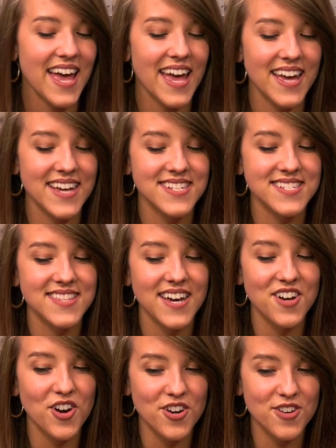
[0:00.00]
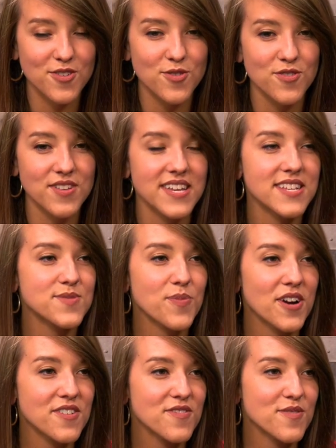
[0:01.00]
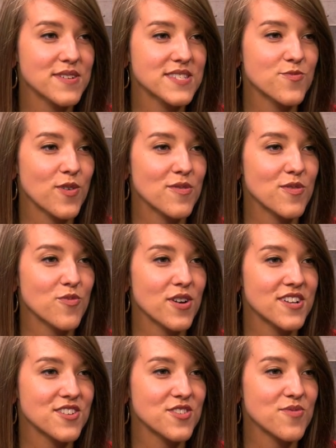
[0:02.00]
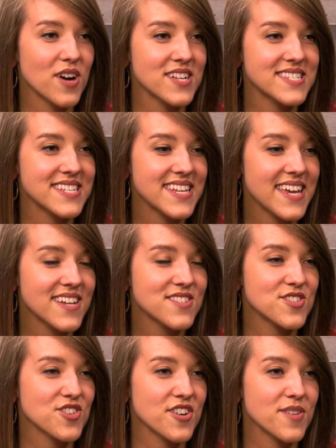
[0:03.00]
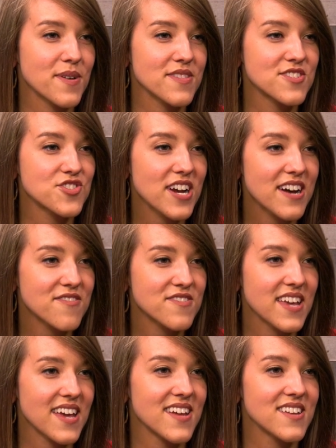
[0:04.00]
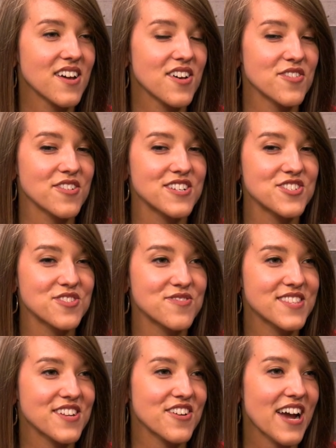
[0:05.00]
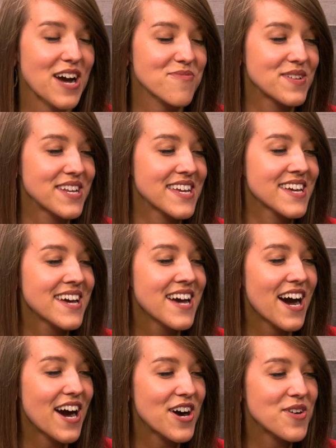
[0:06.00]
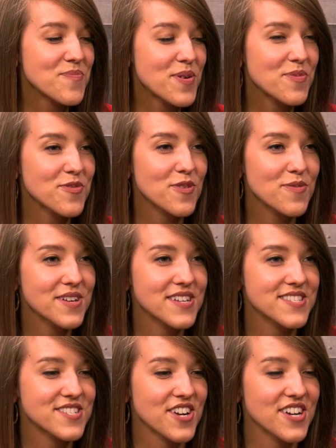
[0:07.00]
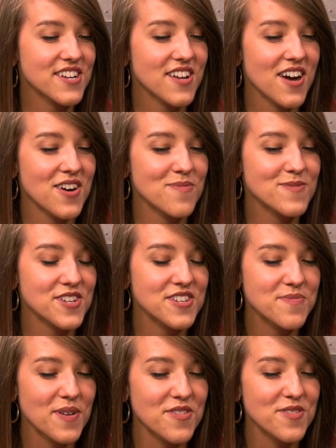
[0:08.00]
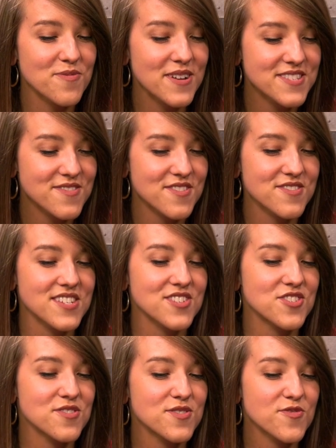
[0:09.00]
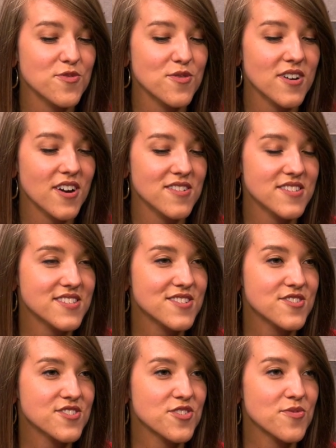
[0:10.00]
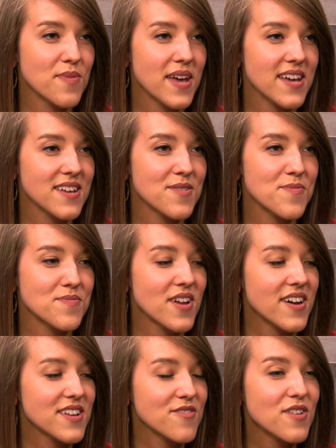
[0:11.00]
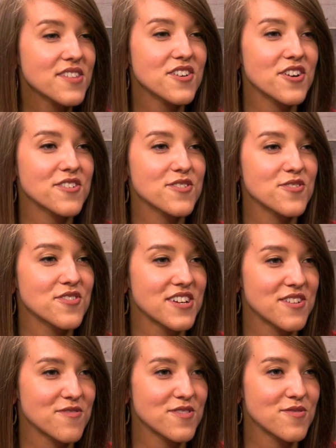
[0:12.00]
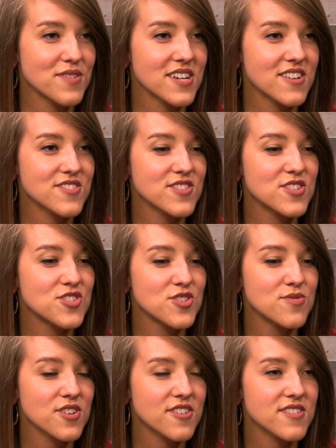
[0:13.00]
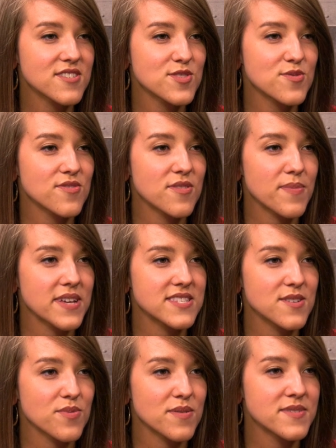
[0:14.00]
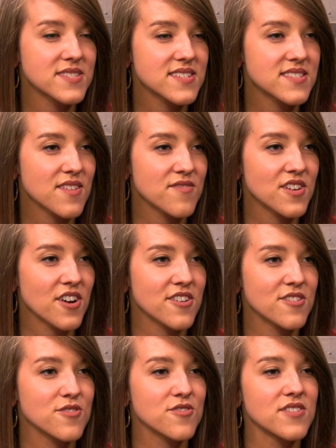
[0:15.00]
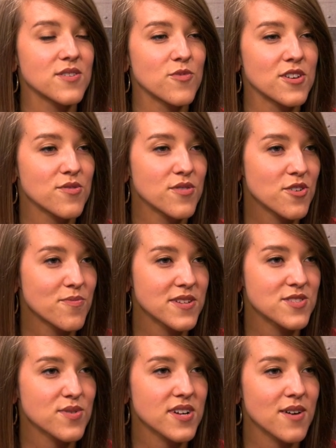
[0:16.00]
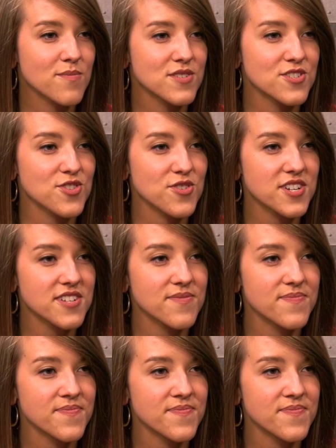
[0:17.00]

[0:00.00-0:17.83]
And that article is part of the reason why we wanted you on today to talk about the draft and other issues that are happening. But before we get started talking about the rest of those issues, for our listeners who may not have read the article in a few years, could you talk us through the basic premises of the article and what you were hoping to accomplish through it?